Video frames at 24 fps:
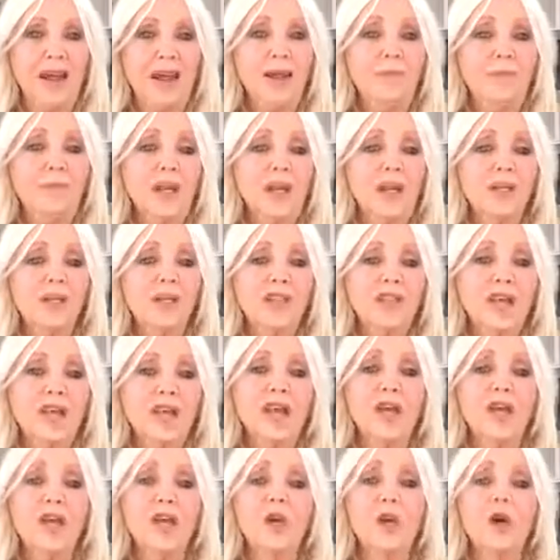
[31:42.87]
Because the
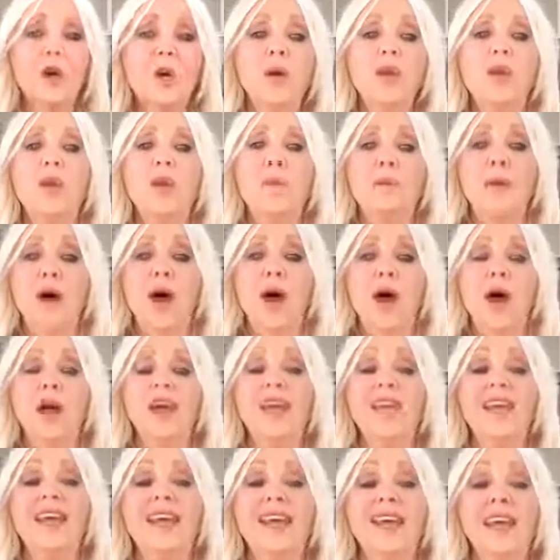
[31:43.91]
ego and the
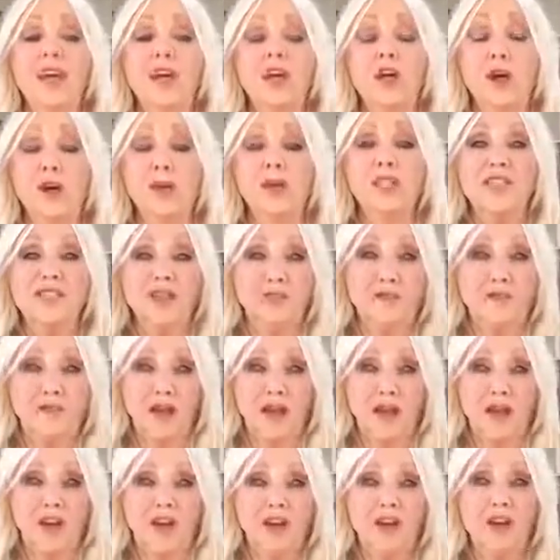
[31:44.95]
mind, the ego is
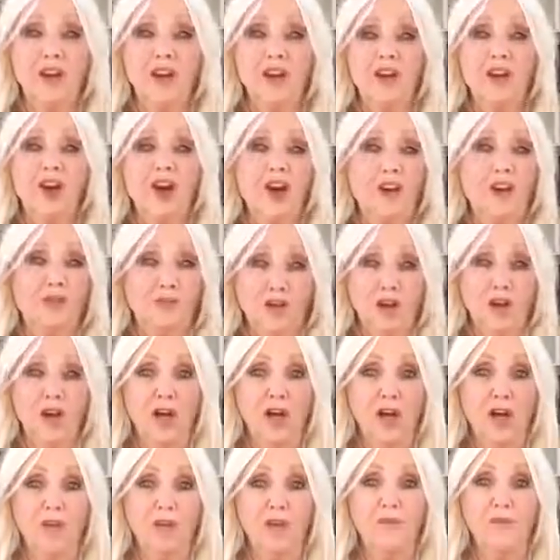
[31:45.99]
afraid of
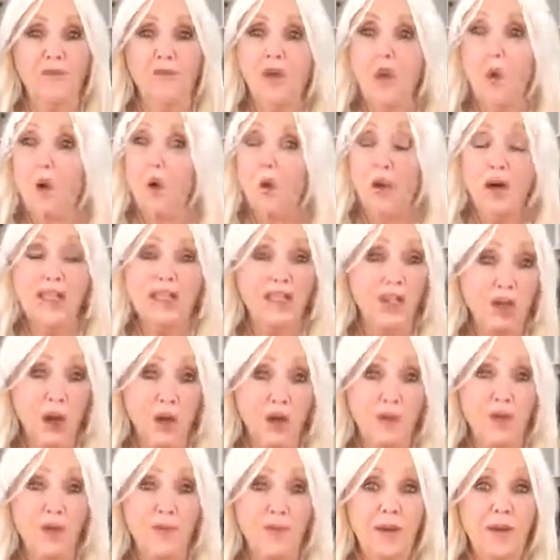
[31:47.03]
dying, always
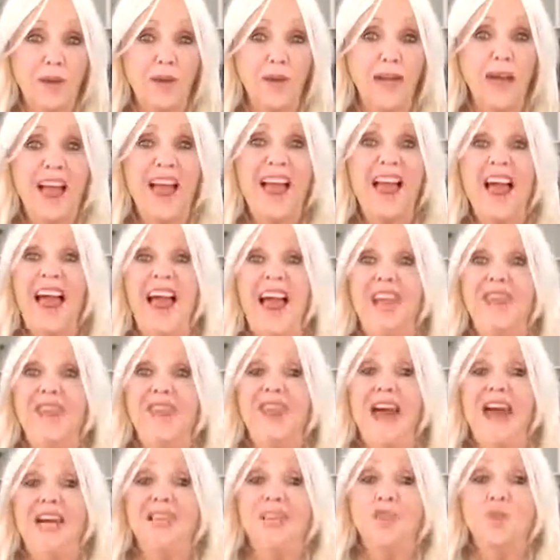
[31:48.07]
going to be.
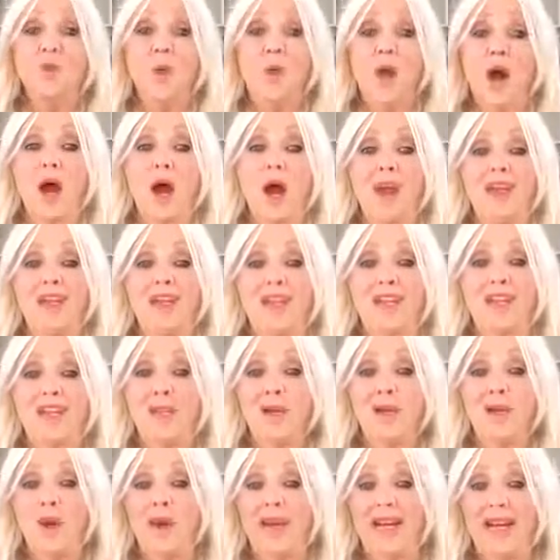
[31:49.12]
That's why
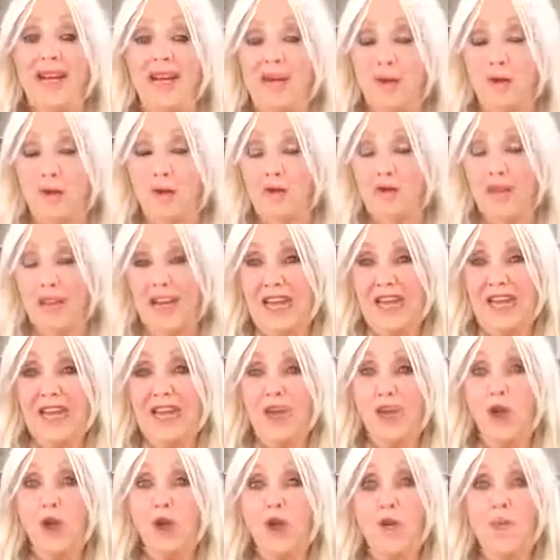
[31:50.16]
you want to get off the
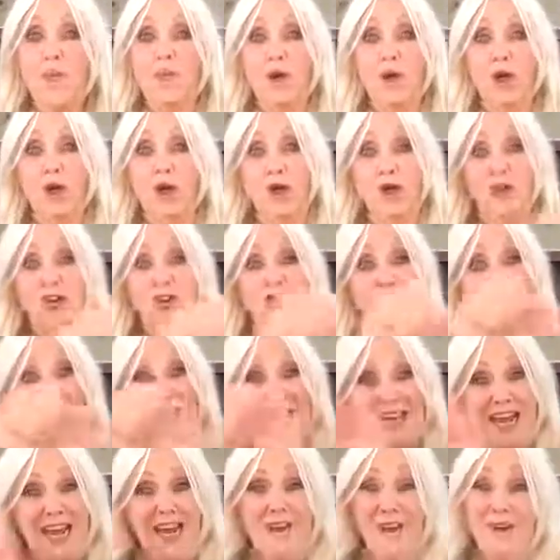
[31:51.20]
ego boat and
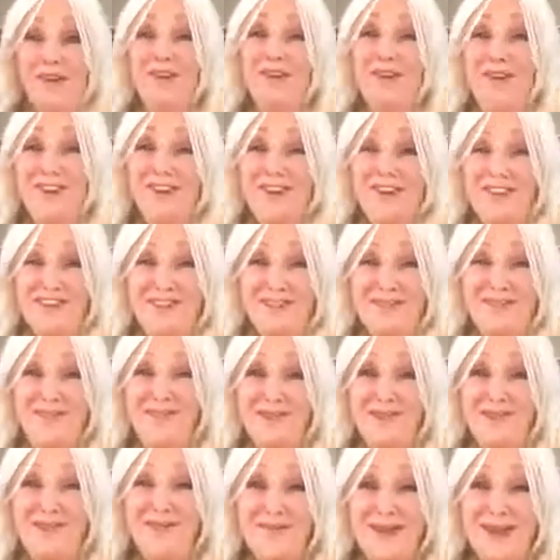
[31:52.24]
get onto the
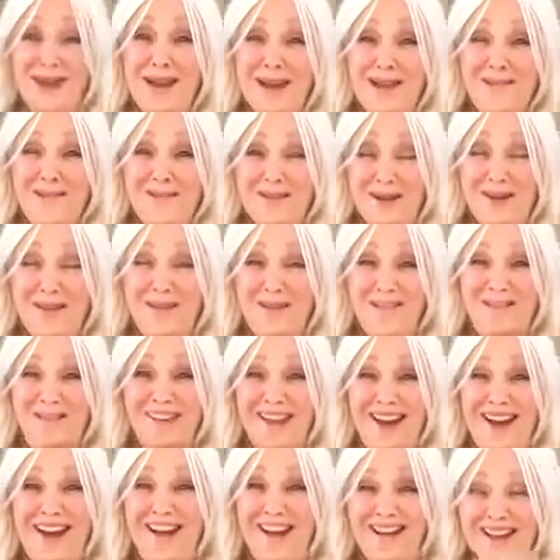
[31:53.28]
infinite being boat,
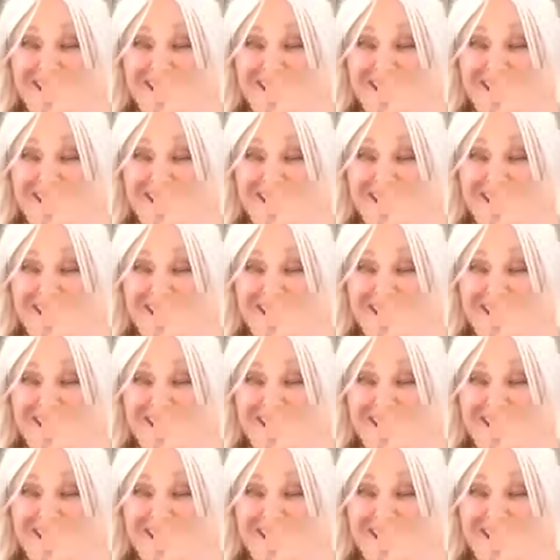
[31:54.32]
right?